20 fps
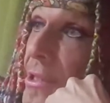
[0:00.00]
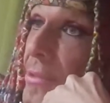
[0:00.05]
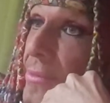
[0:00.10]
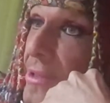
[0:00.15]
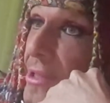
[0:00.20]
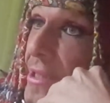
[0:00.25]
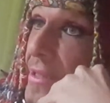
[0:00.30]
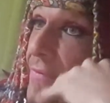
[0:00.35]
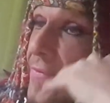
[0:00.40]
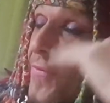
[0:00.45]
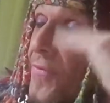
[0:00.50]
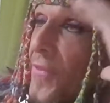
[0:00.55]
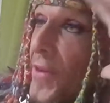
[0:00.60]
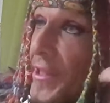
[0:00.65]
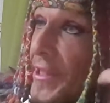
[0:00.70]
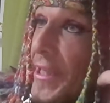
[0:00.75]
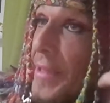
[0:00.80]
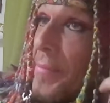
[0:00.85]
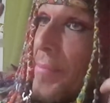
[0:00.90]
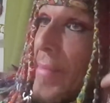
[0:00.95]
there was this
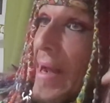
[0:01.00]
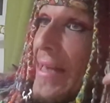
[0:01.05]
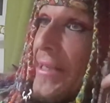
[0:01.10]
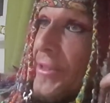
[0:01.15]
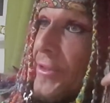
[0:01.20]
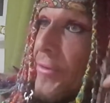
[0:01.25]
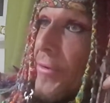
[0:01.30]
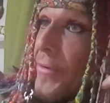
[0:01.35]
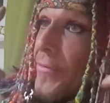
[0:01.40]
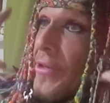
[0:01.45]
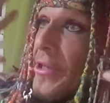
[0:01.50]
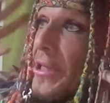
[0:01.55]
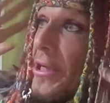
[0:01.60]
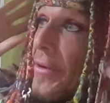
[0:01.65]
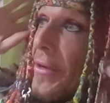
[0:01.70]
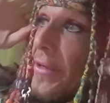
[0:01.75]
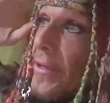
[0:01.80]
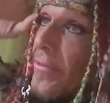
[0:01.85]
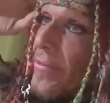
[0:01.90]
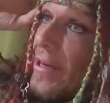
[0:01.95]
fucking mantra of it
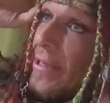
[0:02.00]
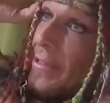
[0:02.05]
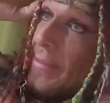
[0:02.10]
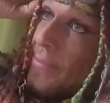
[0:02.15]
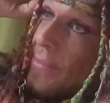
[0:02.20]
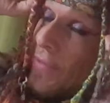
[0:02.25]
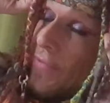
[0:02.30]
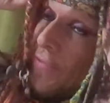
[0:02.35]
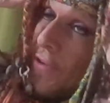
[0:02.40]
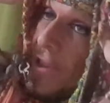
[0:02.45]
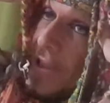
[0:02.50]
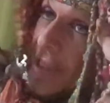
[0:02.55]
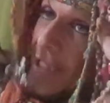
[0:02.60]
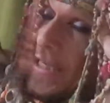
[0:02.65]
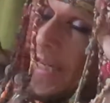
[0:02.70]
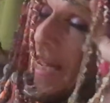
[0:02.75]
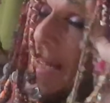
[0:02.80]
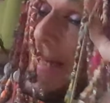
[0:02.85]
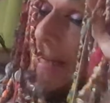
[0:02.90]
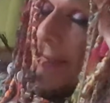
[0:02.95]
going around in my
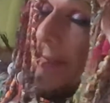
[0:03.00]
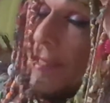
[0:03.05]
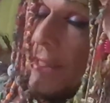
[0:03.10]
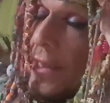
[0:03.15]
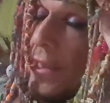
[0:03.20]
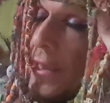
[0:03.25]
fucking head.